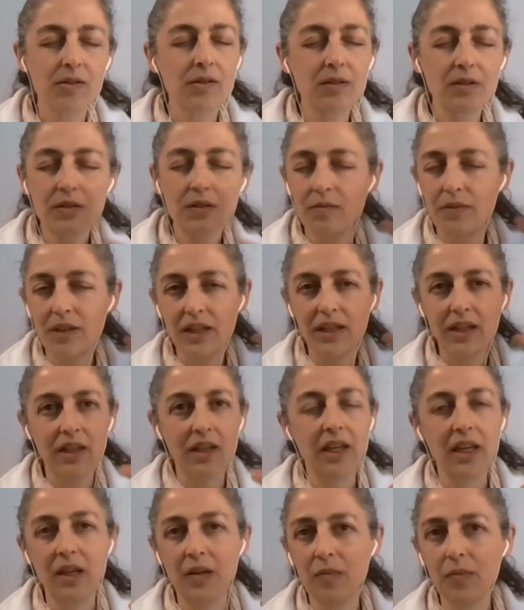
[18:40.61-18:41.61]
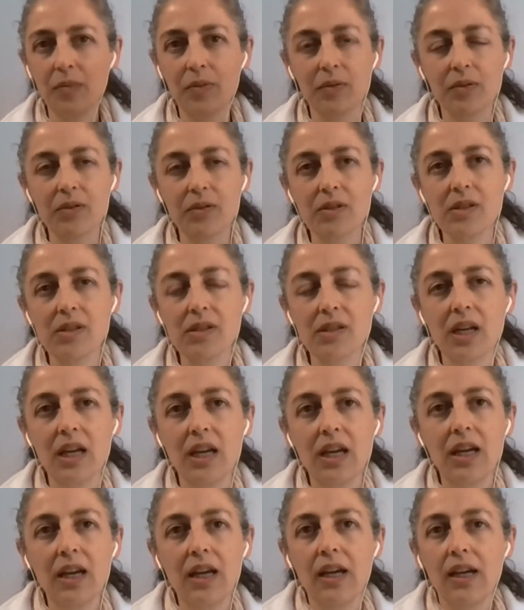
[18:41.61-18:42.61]
so many inputs,
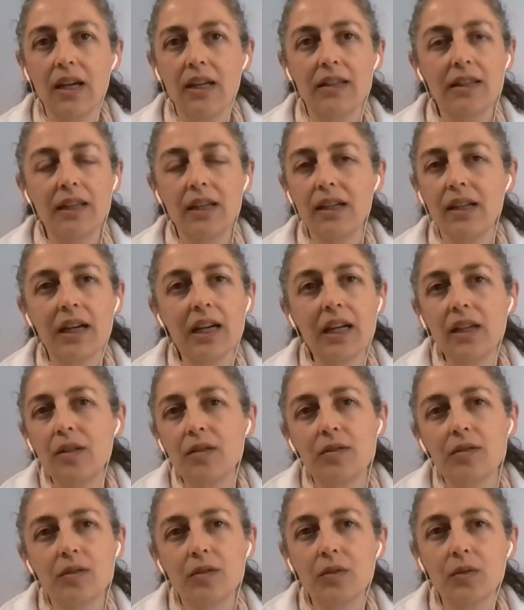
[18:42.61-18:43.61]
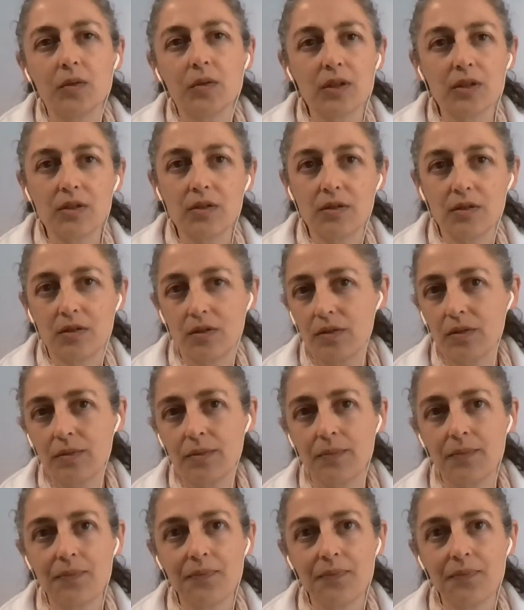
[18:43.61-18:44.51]
then I don't know what to do.